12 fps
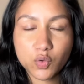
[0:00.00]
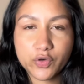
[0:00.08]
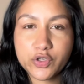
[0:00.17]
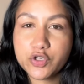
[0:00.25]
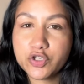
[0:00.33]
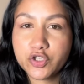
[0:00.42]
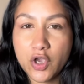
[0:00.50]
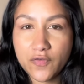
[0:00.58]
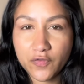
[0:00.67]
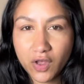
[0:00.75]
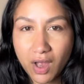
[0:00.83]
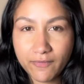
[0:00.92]
or you just
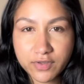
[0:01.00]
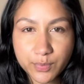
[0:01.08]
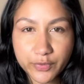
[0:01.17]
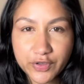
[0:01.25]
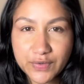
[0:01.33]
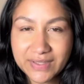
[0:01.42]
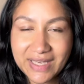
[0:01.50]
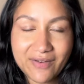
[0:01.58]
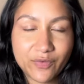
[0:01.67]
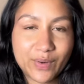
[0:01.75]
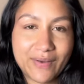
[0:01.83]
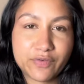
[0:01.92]
don't feel comfortable using
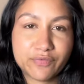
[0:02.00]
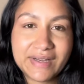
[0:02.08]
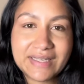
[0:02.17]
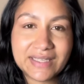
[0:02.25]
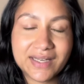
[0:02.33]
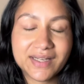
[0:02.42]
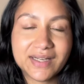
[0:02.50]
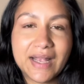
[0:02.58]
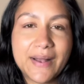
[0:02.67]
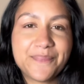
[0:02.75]
it for whatever reason,